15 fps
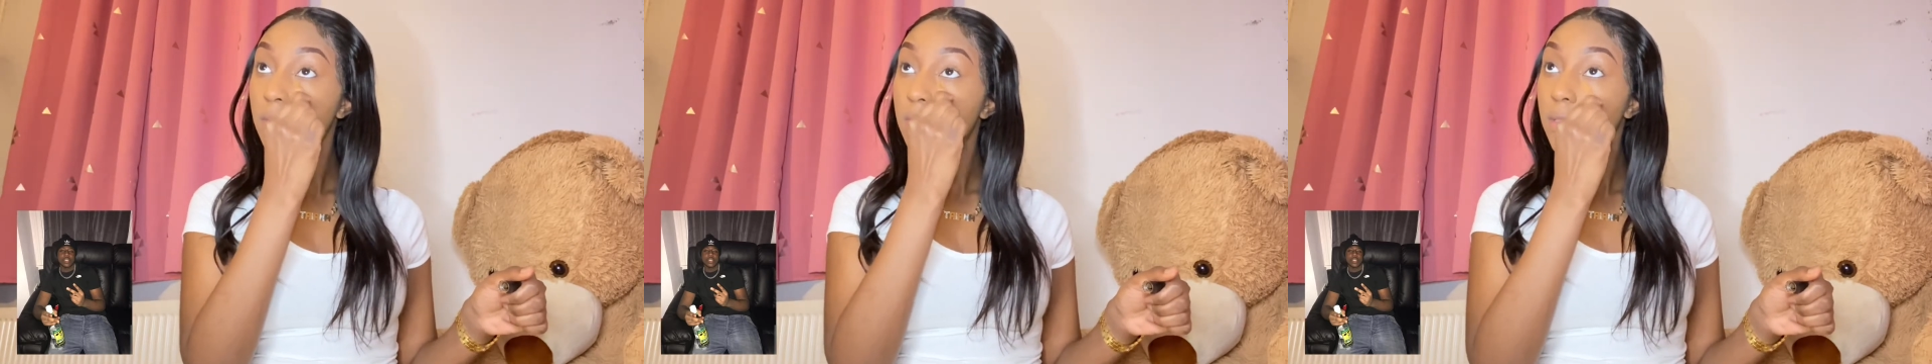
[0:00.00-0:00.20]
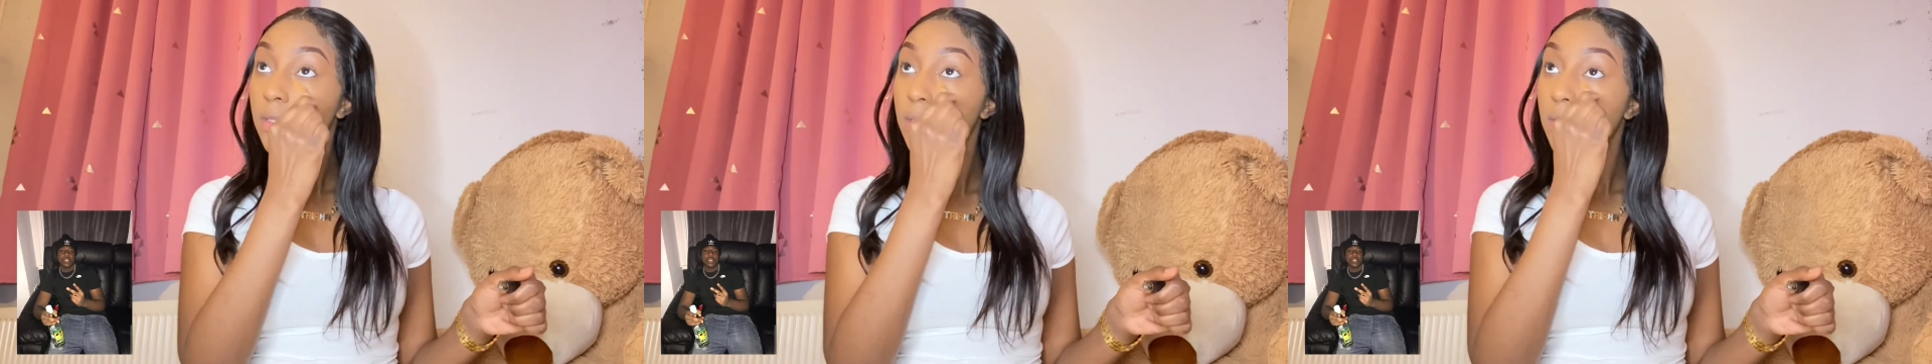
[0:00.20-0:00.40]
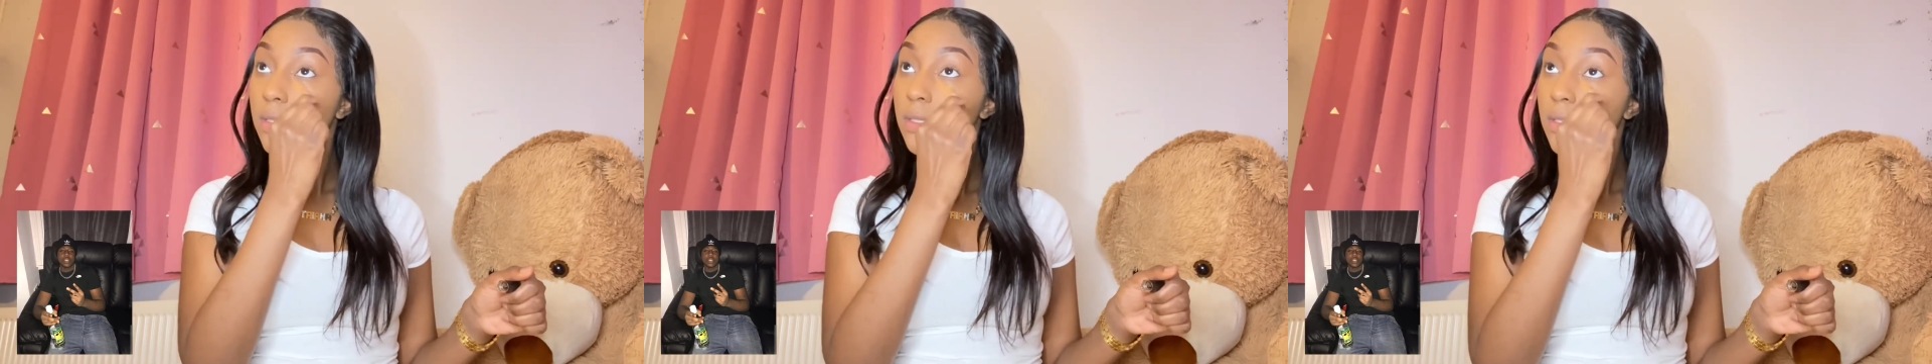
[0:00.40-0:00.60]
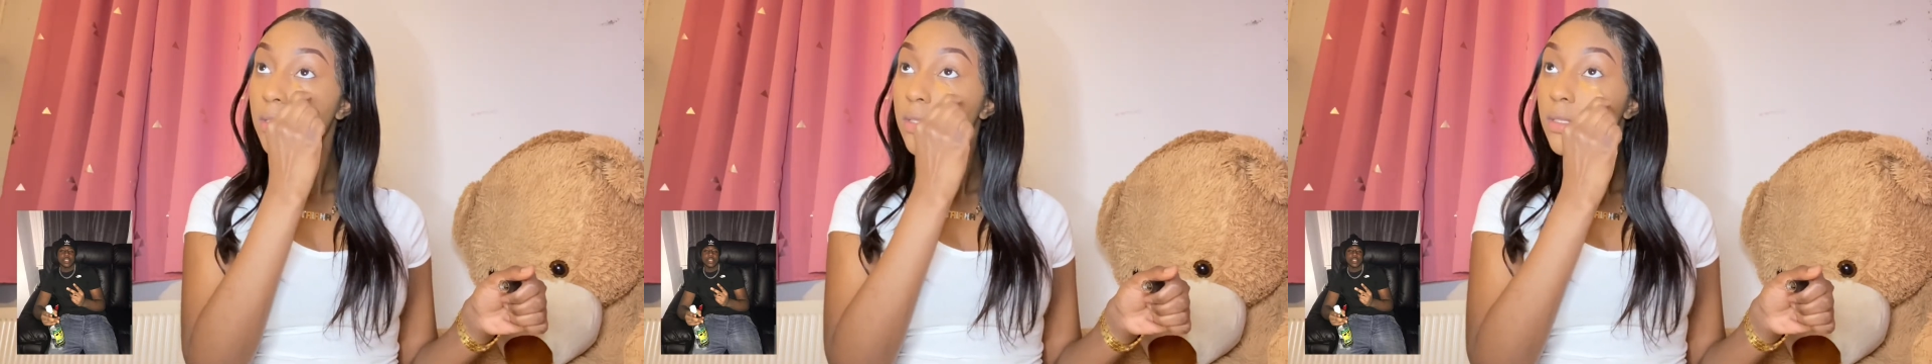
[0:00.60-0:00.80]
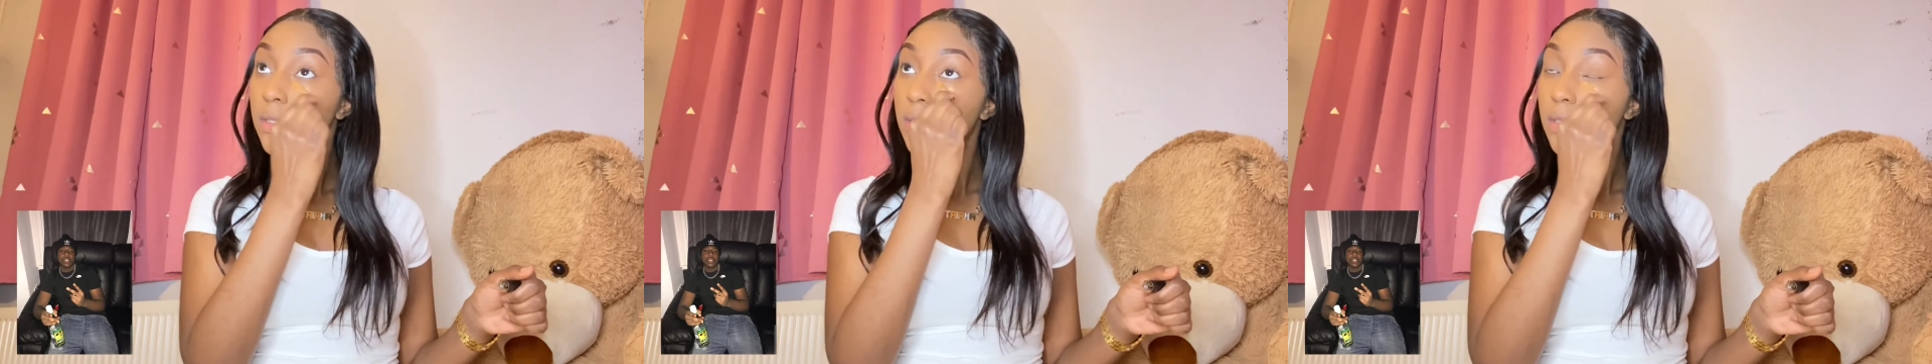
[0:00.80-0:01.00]
I was either
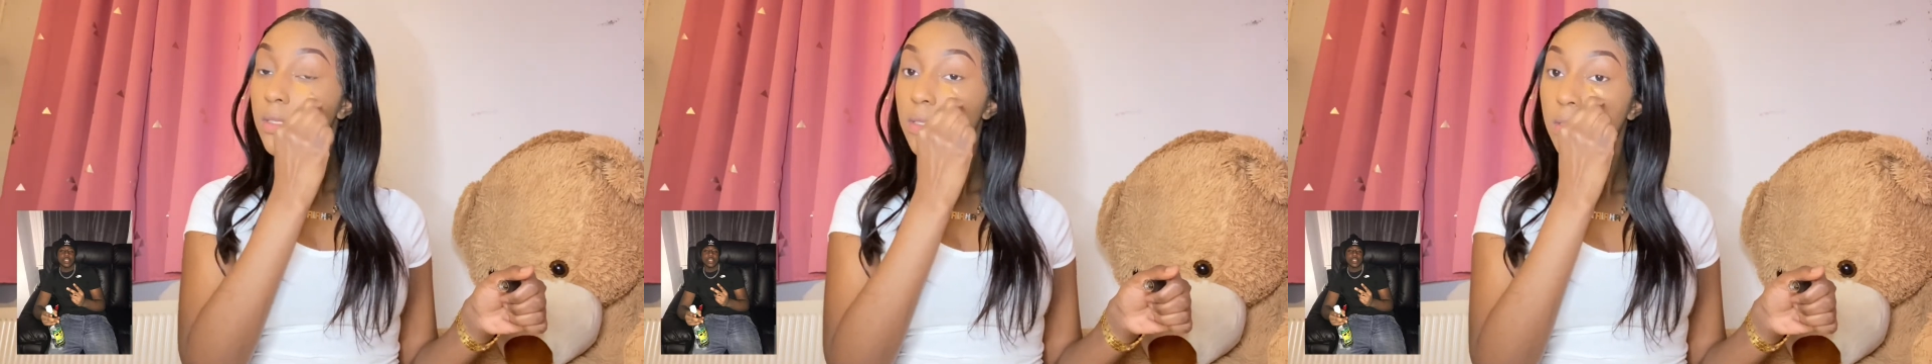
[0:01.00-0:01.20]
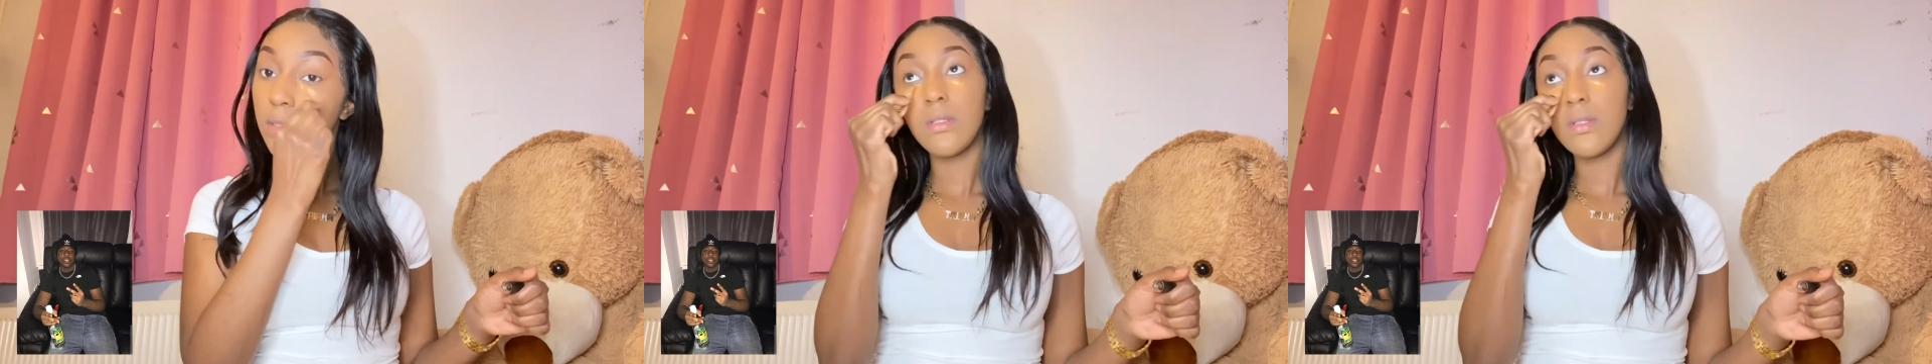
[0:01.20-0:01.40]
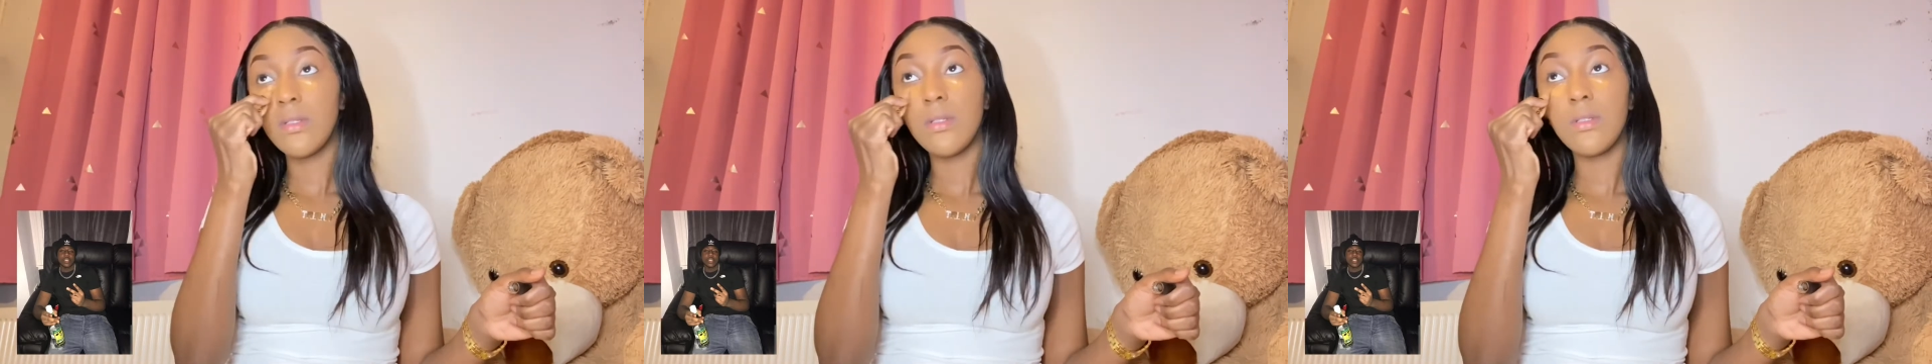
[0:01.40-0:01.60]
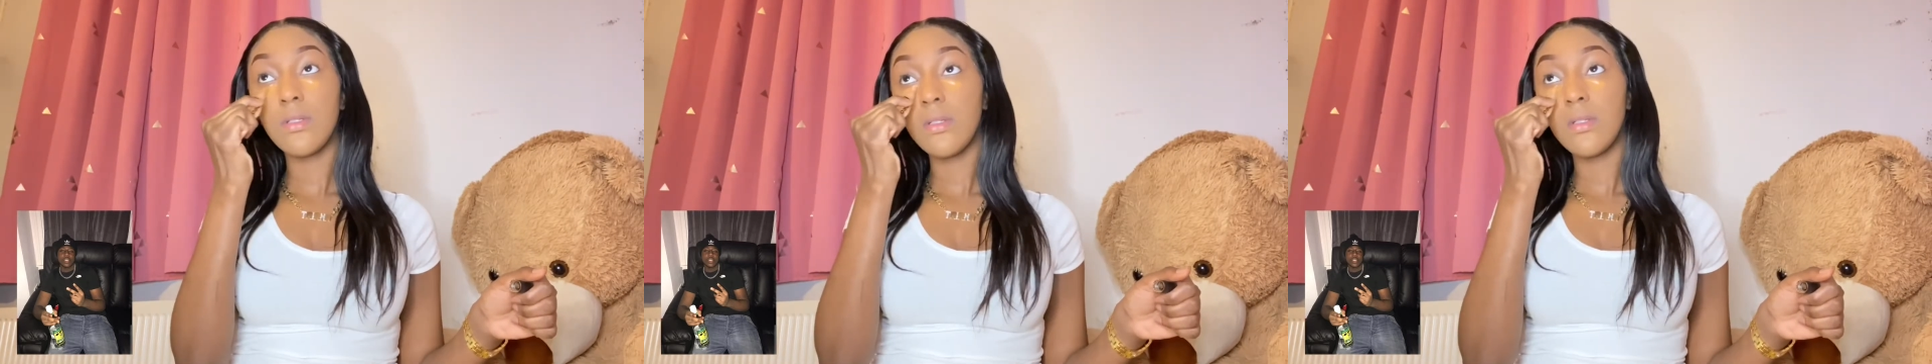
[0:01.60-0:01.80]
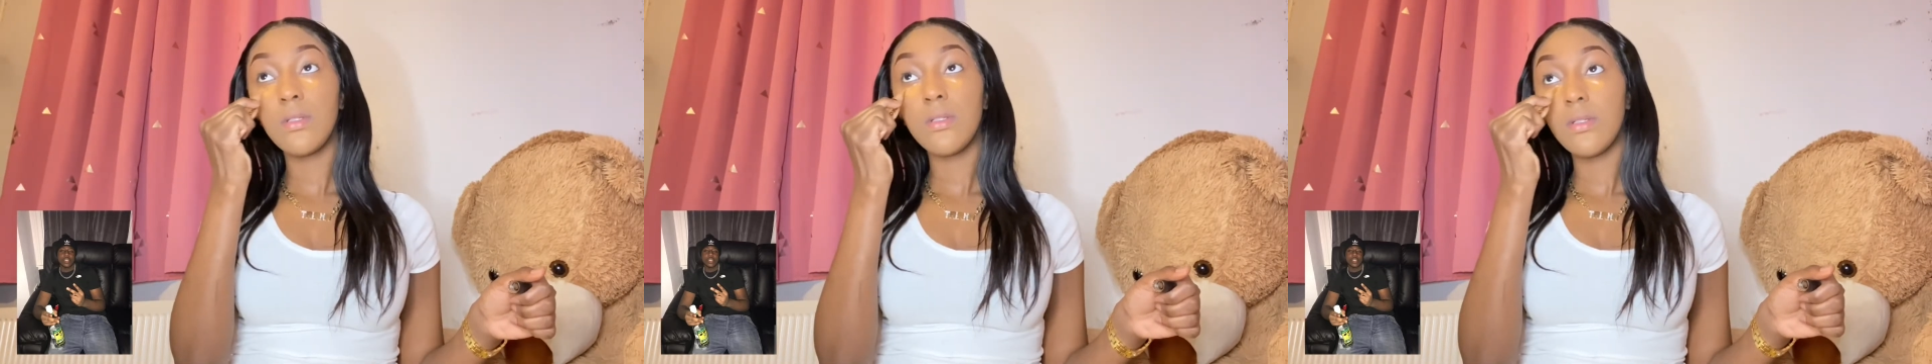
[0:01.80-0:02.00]
right 2 times
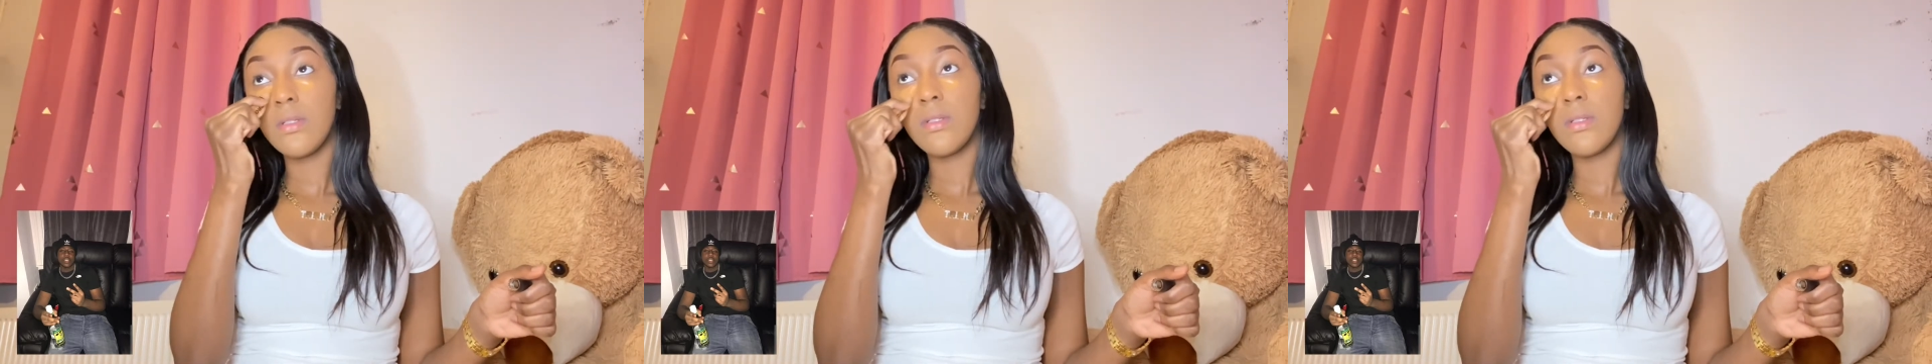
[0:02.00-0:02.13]
before,